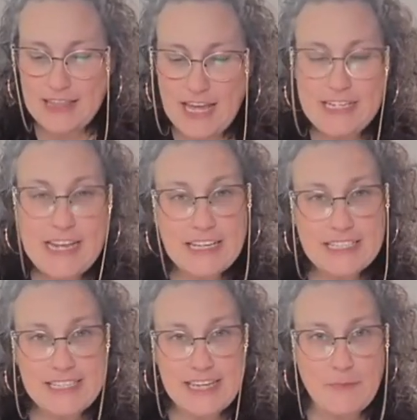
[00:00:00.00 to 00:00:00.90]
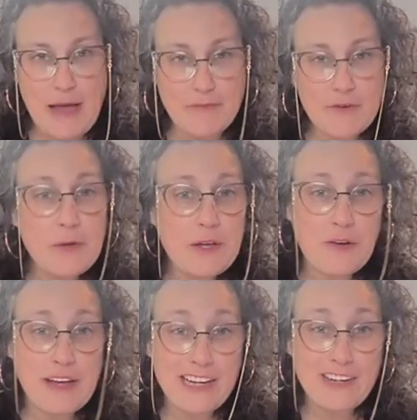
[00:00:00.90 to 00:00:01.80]
that next step after we
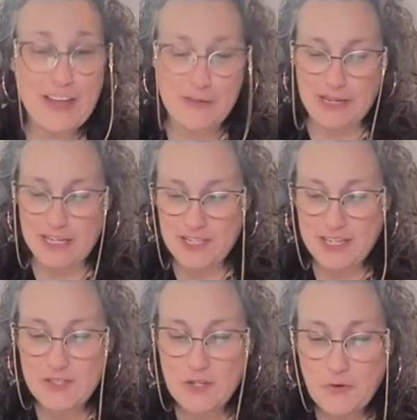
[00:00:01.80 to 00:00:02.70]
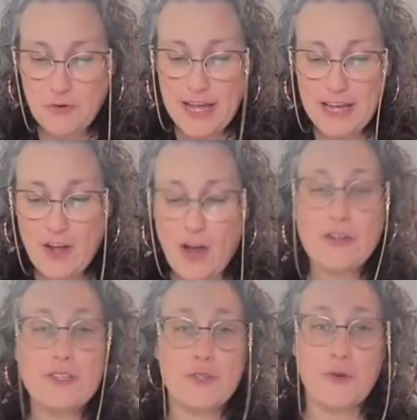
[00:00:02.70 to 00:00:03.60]
create our image is to create
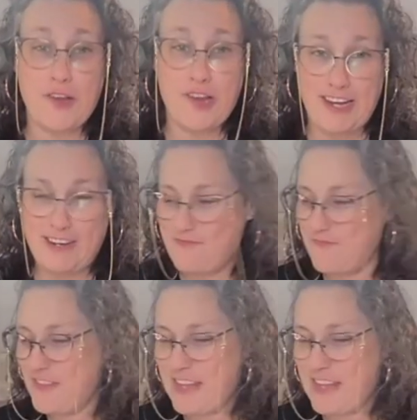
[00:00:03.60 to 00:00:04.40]
our screen.